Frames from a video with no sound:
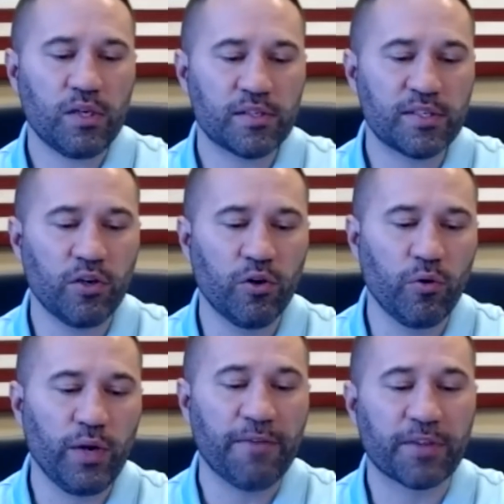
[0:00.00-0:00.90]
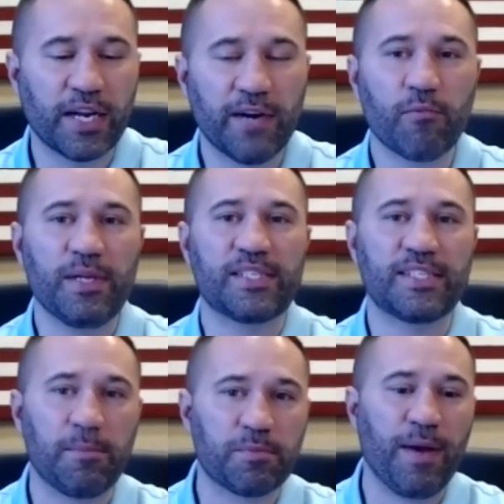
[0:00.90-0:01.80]
So if the government
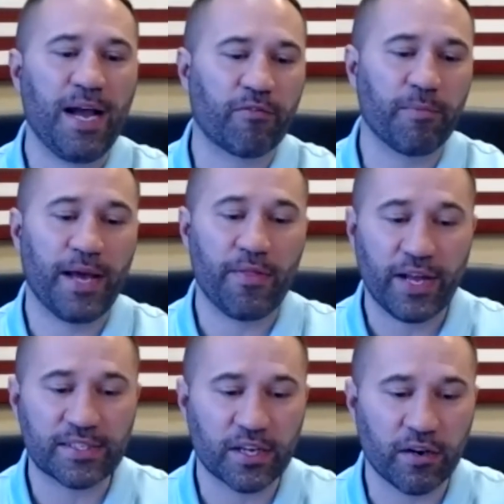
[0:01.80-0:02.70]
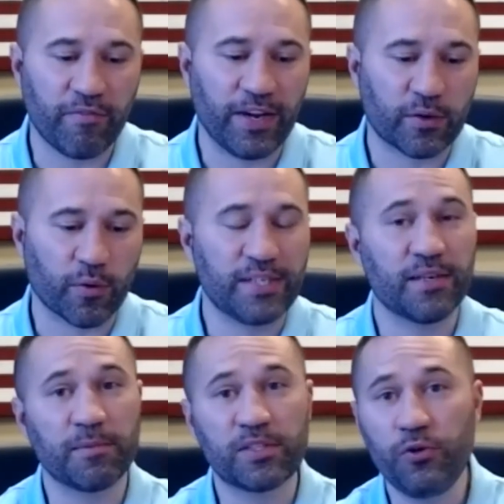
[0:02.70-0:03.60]
steps back from that, that's going to affect rates.
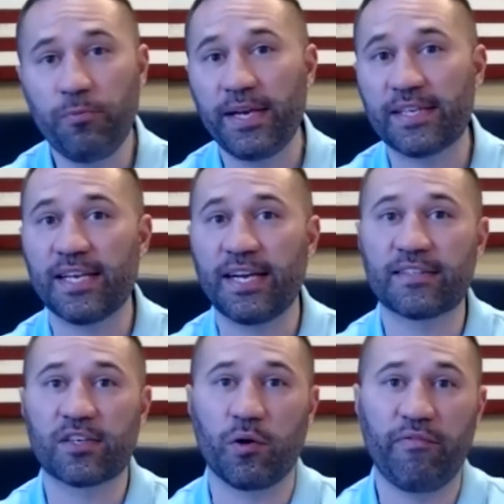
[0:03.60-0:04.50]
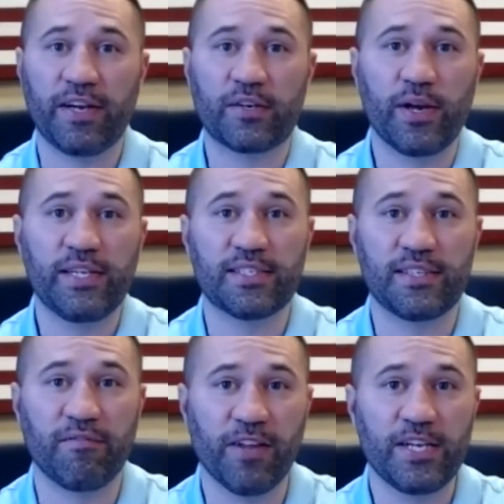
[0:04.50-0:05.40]
Number two biggest thing that's going to affect rates is
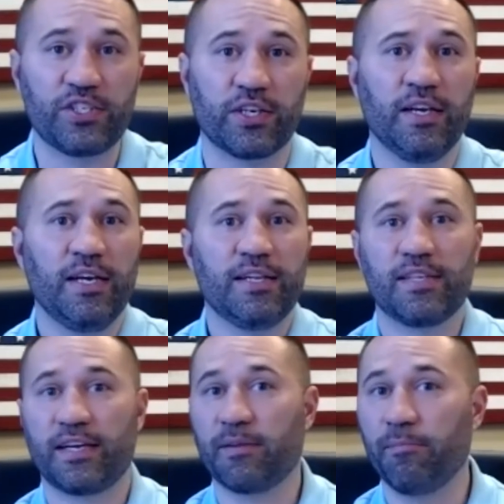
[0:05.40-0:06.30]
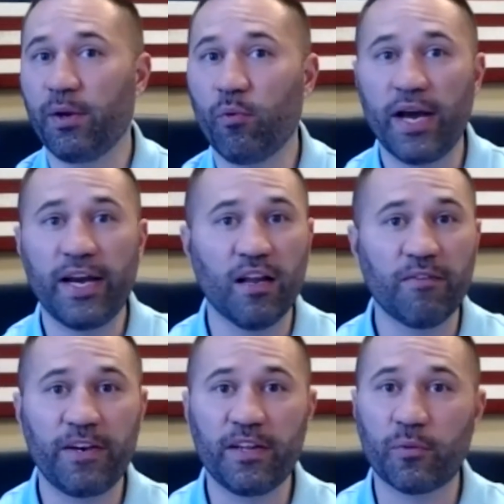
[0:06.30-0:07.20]
inflation. It's like the big white
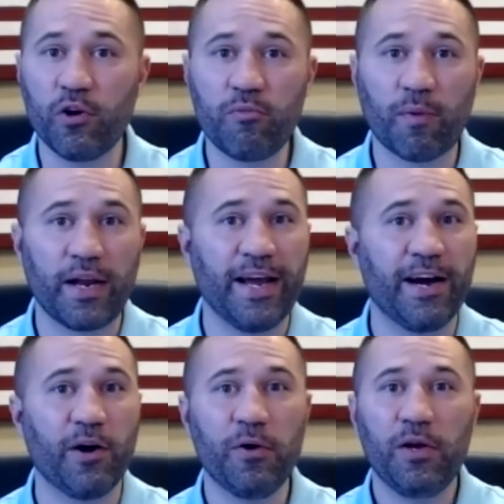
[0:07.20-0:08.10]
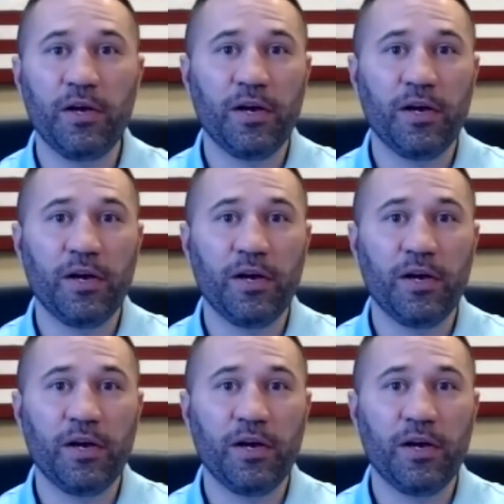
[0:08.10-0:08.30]
elephant in the room right now.